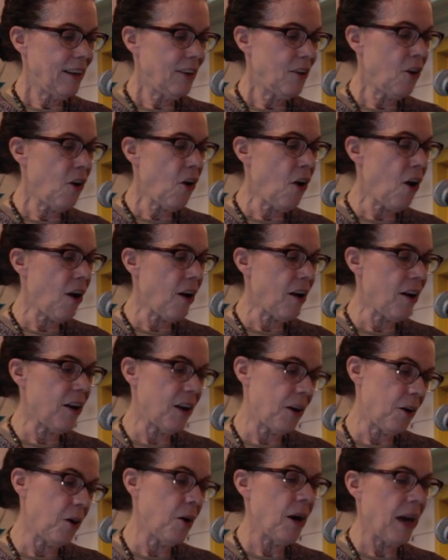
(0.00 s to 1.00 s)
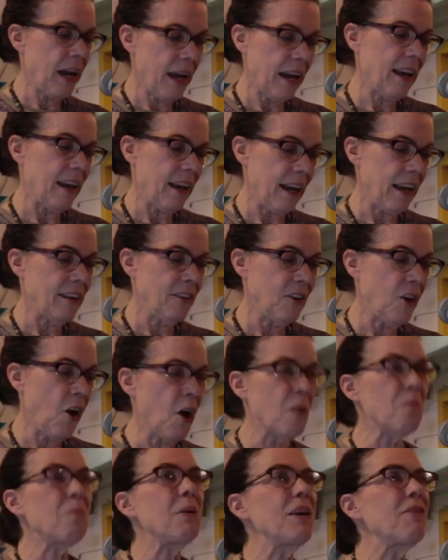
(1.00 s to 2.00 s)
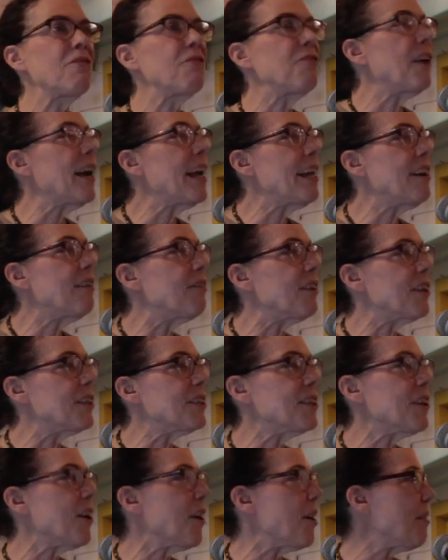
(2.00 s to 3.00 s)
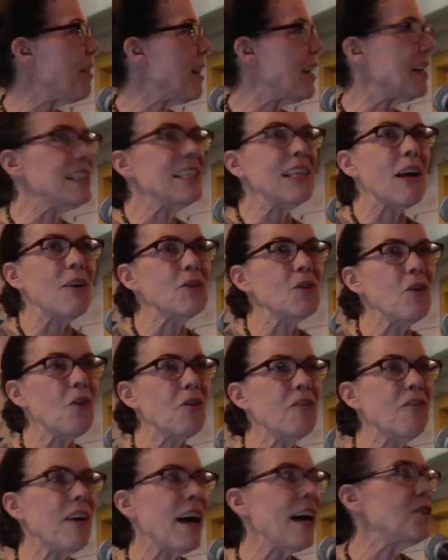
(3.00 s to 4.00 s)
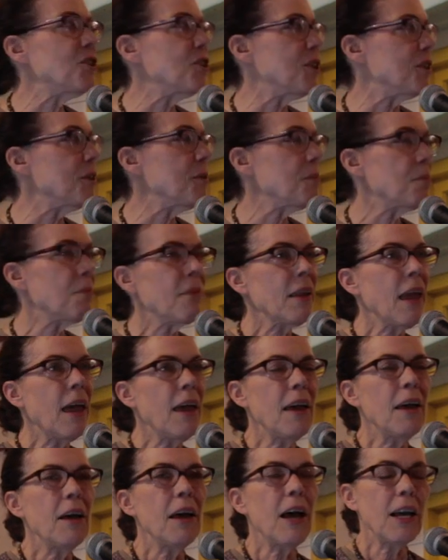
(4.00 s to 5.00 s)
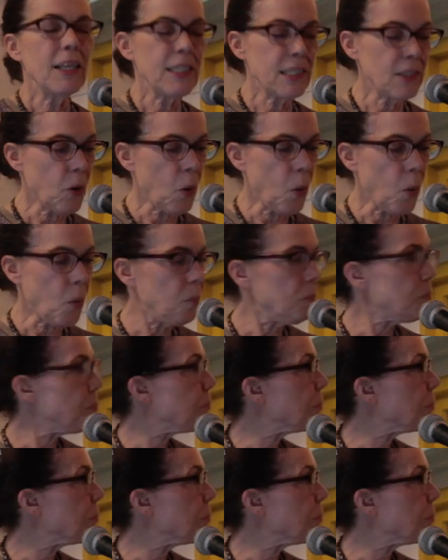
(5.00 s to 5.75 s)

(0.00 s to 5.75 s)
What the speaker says: not be afraid of it, that it sounds old-fashioned. So